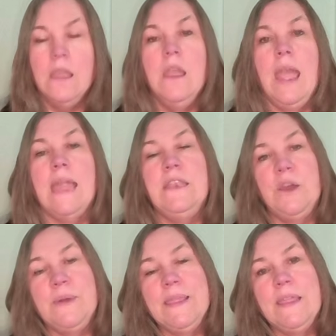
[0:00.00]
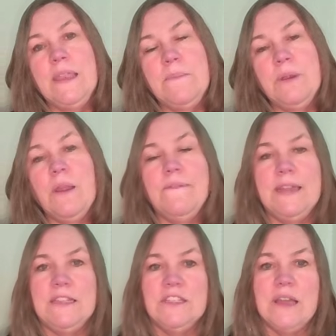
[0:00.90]
And knowing the number of
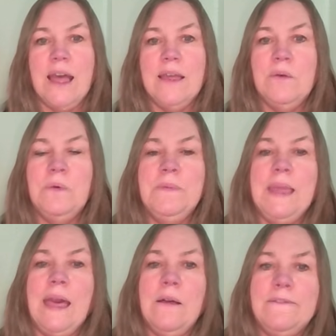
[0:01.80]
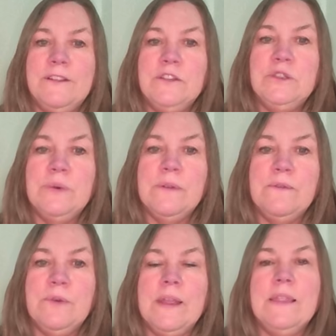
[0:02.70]
each tile will be helpful to
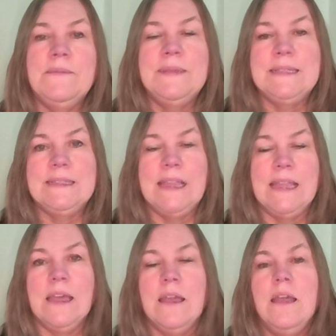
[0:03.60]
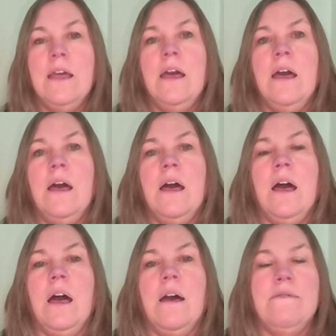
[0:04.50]
avoid the mistake
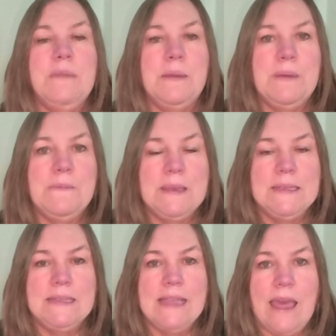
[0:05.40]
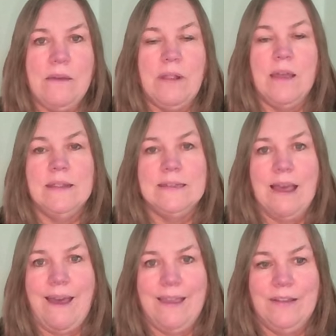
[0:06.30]
of maybe missing out on a
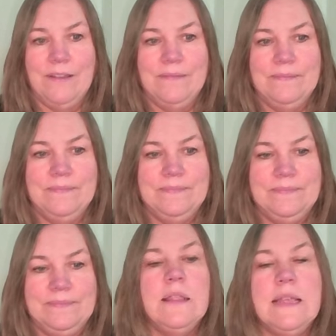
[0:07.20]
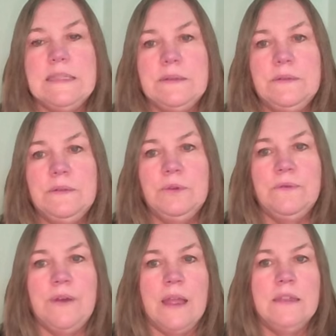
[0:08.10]
tile. Let's
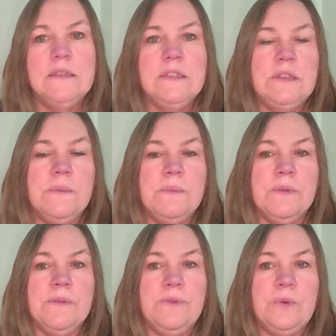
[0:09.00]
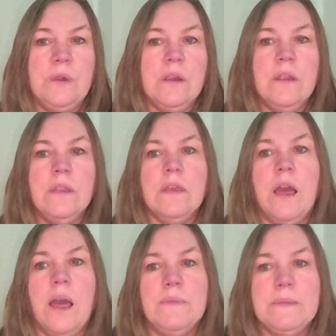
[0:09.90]
move on to number 4. The
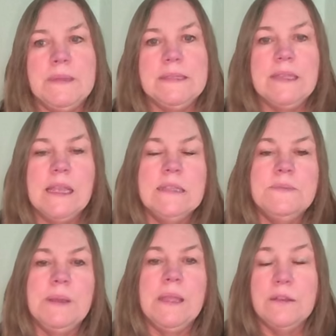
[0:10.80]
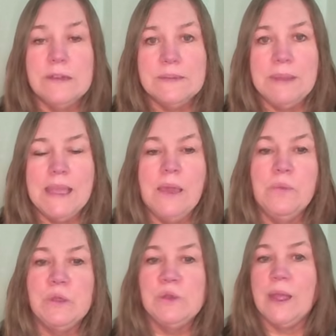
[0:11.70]
common mistakes beginners make and
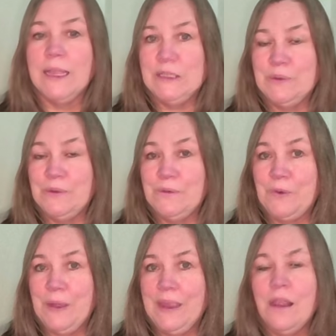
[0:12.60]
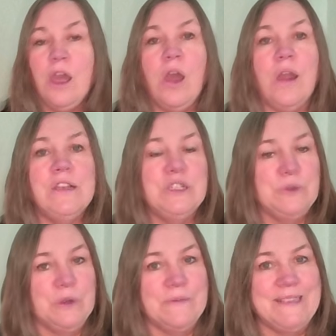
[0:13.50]
we're trying to avoid are
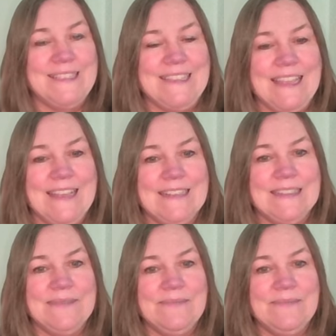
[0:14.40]
joker mistakes.